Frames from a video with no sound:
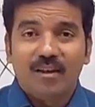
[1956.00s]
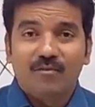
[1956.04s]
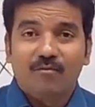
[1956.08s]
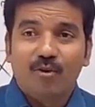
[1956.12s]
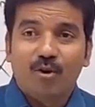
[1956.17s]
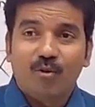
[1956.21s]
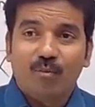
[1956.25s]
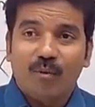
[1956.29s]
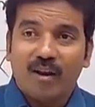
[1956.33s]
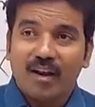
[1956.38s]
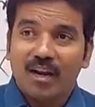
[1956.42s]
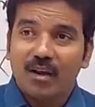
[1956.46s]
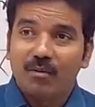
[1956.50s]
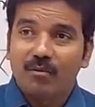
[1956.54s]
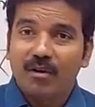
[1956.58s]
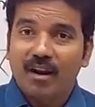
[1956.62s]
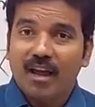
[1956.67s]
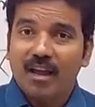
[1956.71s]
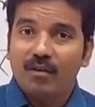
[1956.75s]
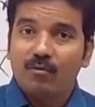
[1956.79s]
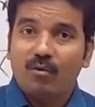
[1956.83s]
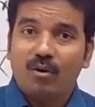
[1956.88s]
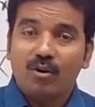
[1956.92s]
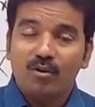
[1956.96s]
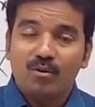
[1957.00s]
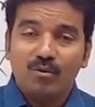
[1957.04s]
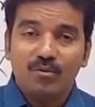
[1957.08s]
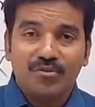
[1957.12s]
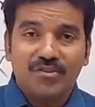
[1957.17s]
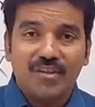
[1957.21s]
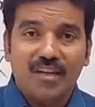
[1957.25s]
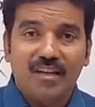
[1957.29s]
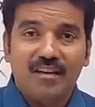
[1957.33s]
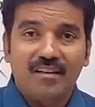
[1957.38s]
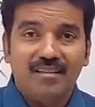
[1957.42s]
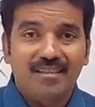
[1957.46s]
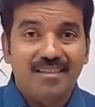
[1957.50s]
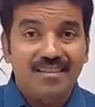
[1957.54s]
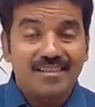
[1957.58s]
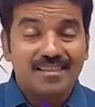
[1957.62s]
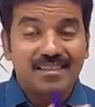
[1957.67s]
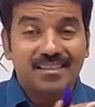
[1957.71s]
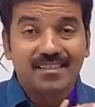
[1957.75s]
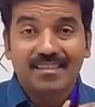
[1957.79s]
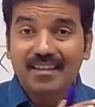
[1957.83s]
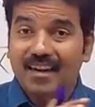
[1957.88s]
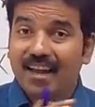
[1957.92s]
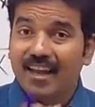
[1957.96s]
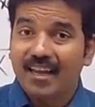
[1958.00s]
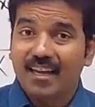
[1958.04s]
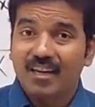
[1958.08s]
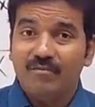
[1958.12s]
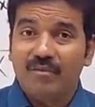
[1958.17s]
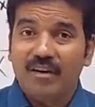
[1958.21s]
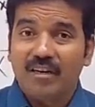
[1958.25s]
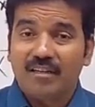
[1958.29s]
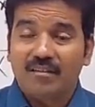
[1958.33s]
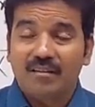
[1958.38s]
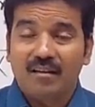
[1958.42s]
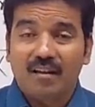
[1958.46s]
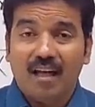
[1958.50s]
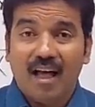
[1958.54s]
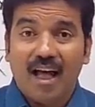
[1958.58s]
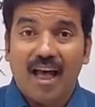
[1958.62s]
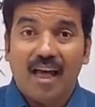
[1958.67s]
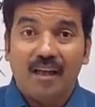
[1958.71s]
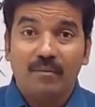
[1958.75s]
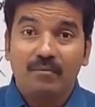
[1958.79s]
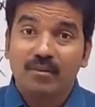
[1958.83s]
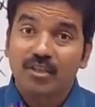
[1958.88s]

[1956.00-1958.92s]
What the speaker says: So therefore, whenever I want to say this is an eigenvector,